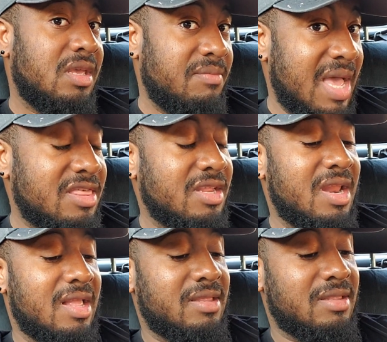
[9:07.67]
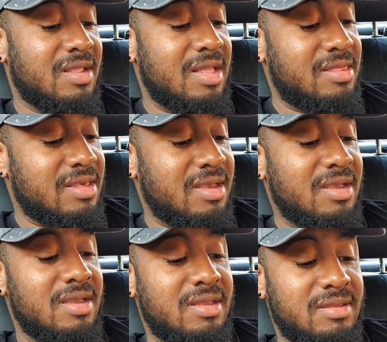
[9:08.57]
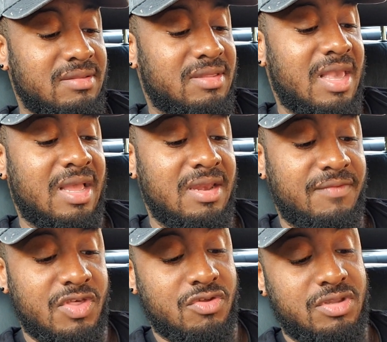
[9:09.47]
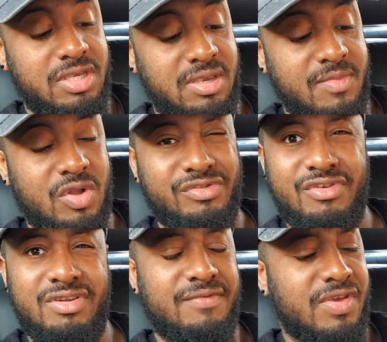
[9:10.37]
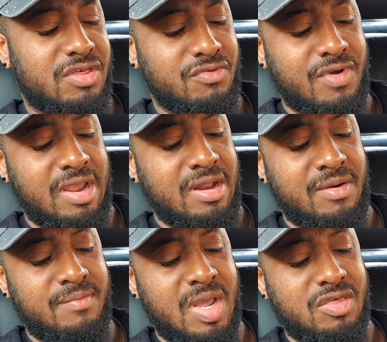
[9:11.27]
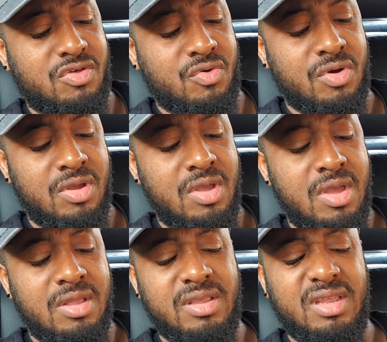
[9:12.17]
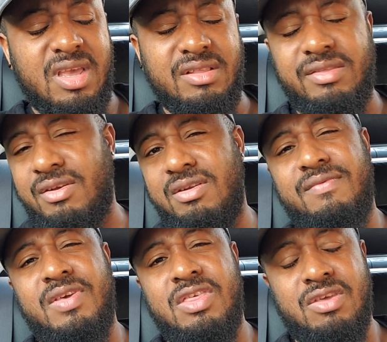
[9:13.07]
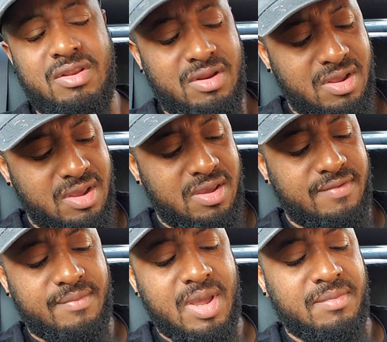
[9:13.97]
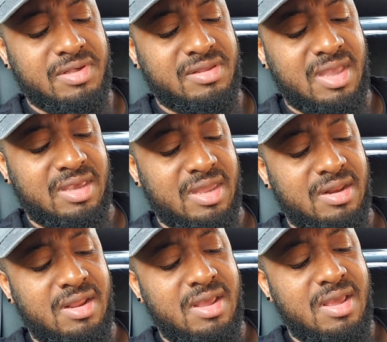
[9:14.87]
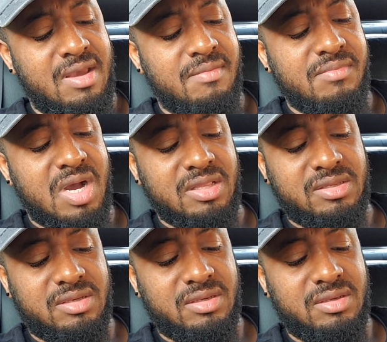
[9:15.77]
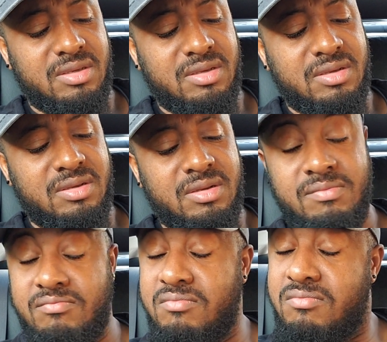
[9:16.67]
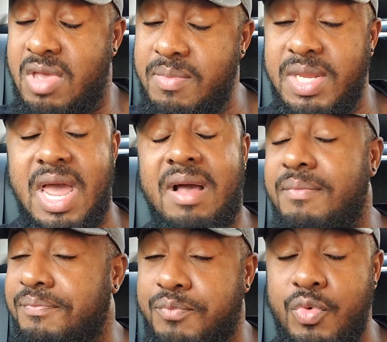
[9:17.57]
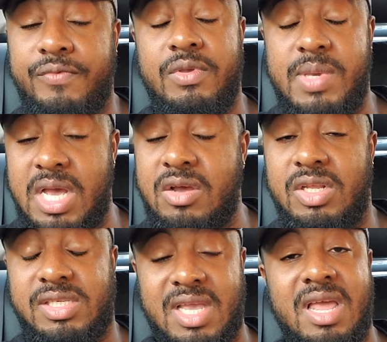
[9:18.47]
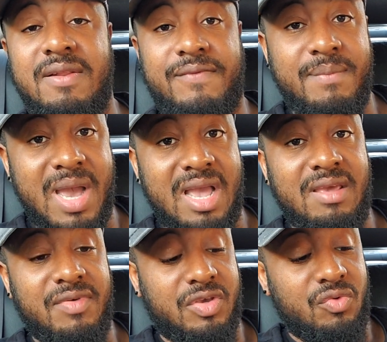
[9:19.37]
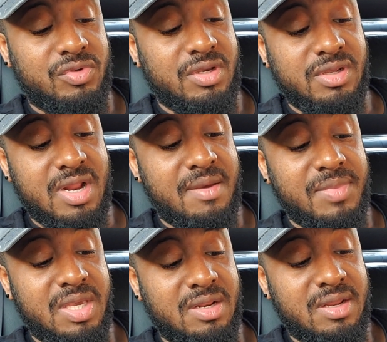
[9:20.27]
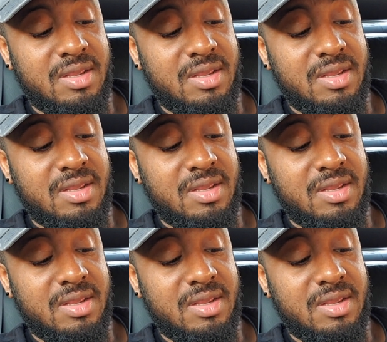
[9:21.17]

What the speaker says: Imagine that. That's a second division team or third division right now. I'm not sure. I think they're third division, if I'm not mistaken. But maybe that'll prove to be a good signing for Bayer Leverkusen. You know what I mean?